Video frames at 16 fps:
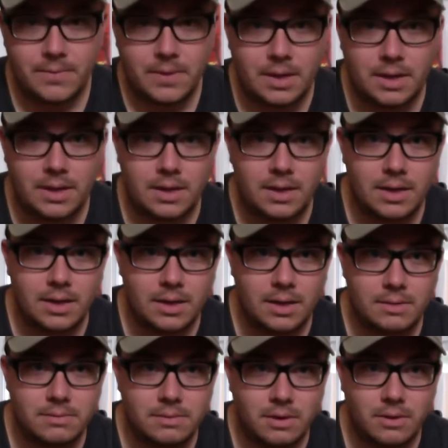
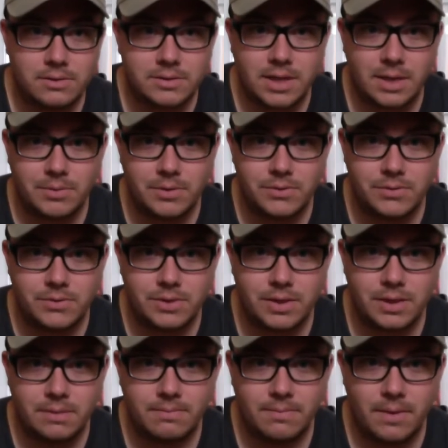Long time no
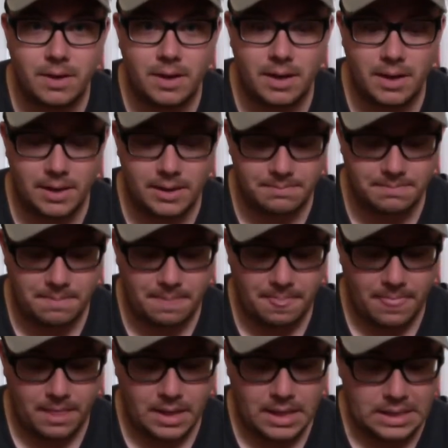see. I
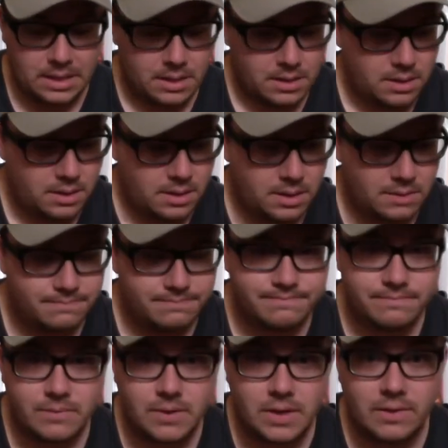
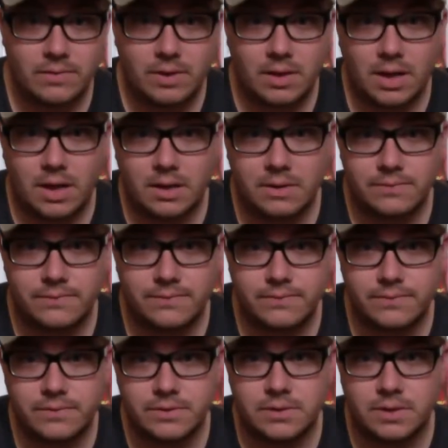have a lot of
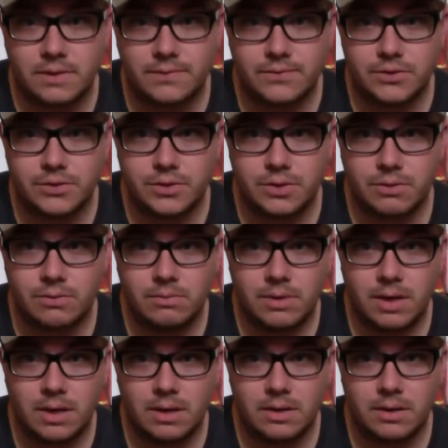stuff to show.
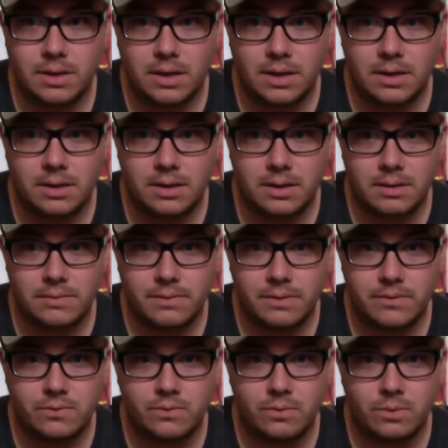I think
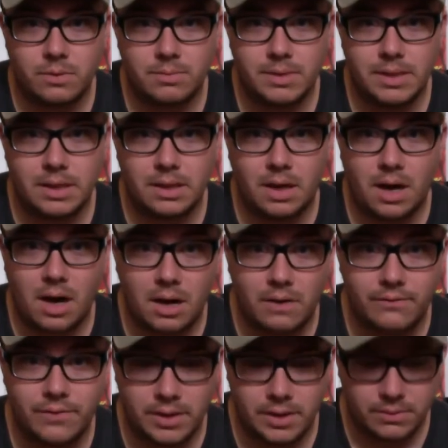this will be a
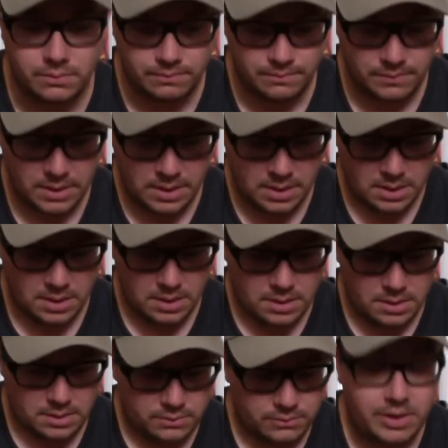long video.
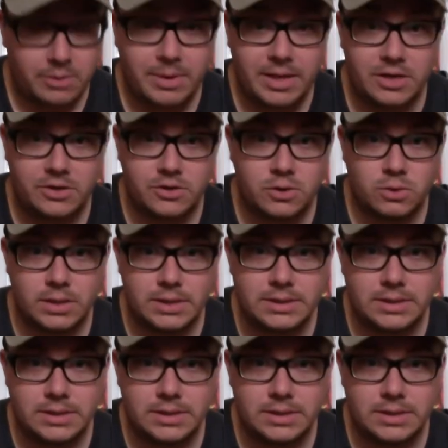Try to make it short.